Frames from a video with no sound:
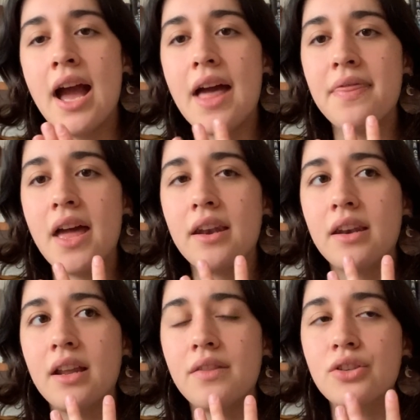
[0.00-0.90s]
And
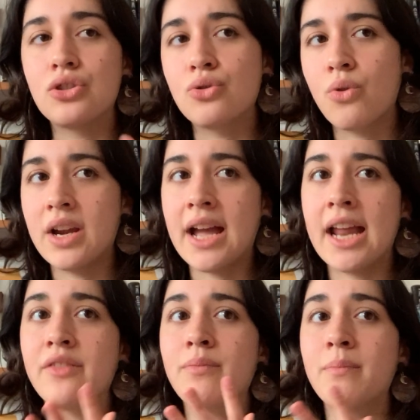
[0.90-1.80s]
then the story,
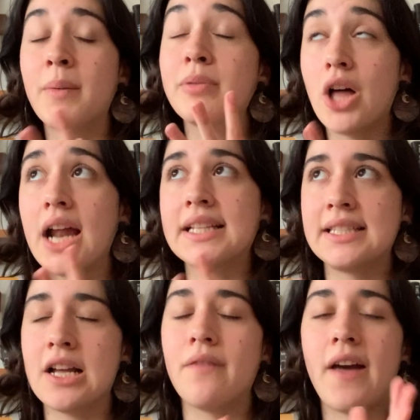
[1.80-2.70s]
kind of the plot
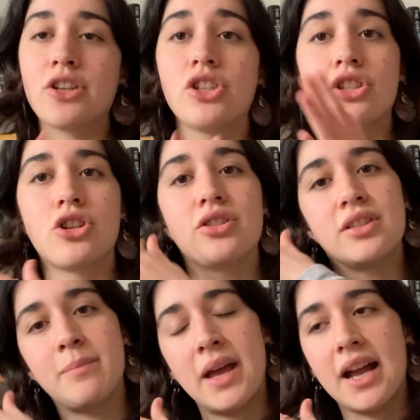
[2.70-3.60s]
itself, actually starts
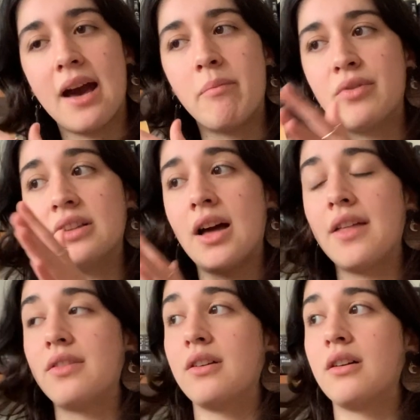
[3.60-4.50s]
to pick up
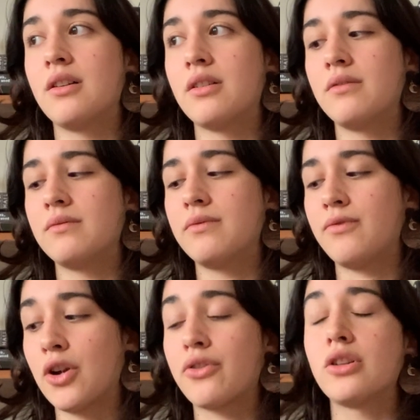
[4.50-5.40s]
the
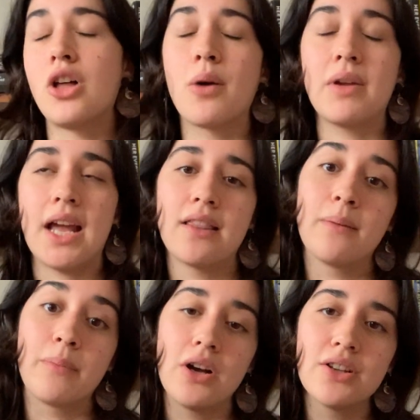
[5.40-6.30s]
further along we get in
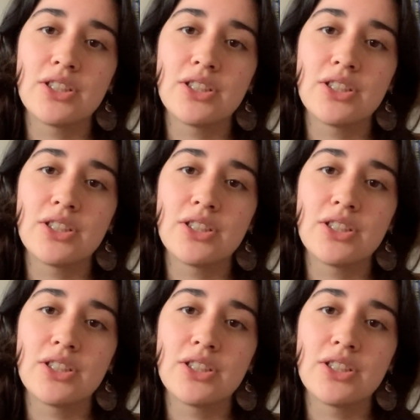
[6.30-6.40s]
the book.